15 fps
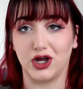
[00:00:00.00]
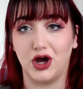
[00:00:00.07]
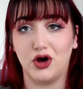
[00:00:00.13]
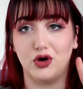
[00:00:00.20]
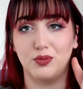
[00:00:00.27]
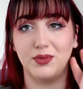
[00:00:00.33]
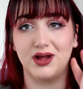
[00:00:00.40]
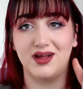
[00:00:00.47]

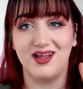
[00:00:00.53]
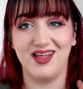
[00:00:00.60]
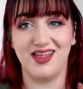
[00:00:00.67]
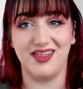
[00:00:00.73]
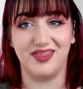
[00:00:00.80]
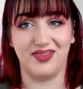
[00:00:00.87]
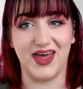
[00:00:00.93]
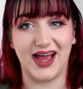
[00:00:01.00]
comb,
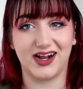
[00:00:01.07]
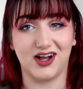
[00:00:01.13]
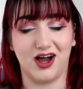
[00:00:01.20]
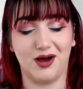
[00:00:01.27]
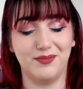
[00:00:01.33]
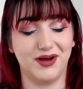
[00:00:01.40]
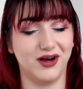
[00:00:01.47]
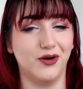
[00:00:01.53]
that
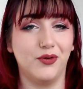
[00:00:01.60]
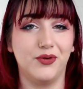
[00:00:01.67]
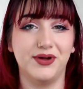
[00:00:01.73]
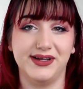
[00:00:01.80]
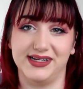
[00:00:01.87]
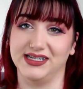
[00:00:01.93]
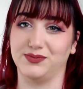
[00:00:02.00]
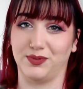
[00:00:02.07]
combo
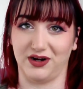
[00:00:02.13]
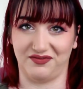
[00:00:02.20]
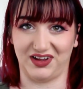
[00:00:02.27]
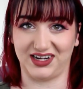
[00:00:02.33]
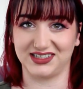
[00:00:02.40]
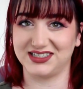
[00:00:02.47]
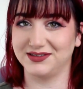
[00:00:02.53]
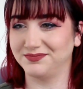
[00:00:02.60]
is perfect.